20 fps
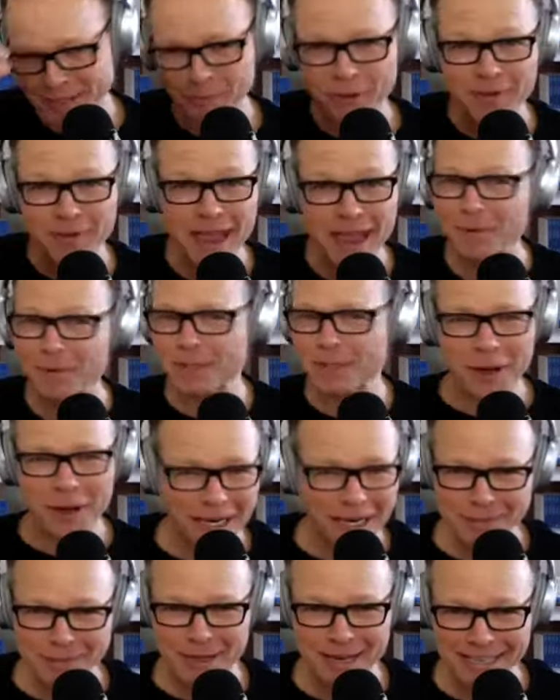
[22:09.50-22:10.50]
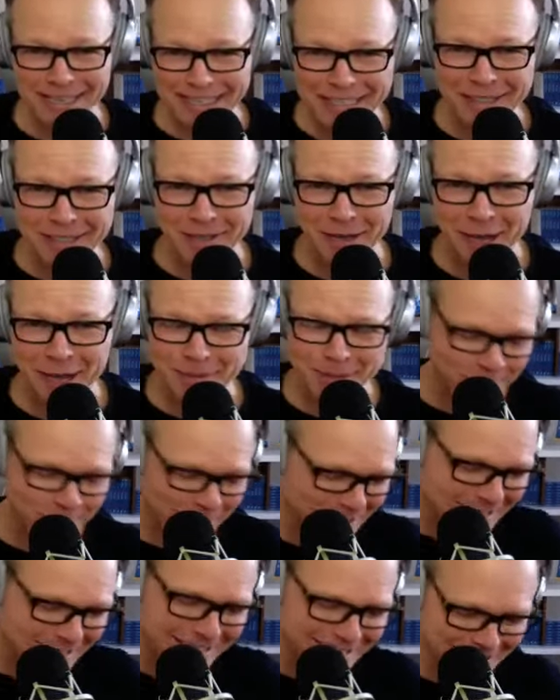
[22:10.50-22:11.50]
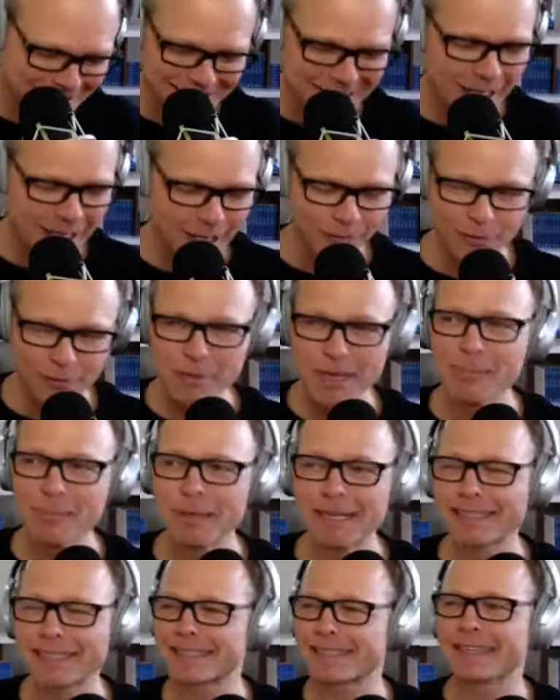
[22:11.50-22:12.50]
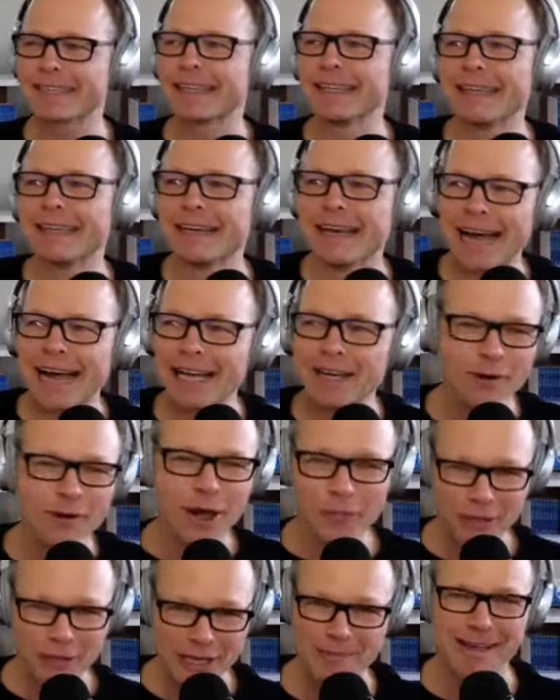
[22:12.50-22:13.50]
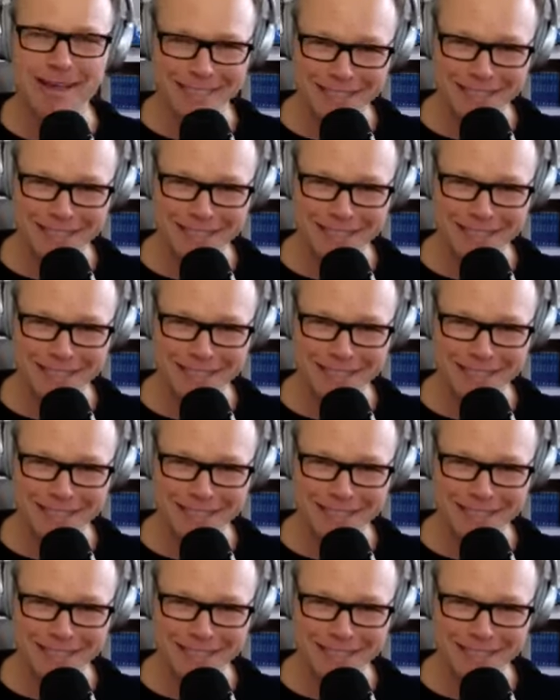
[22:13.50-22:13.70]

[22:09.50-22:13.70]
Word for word: that we've ever talked about an ESOP. So this is exciting for me because I know nothing about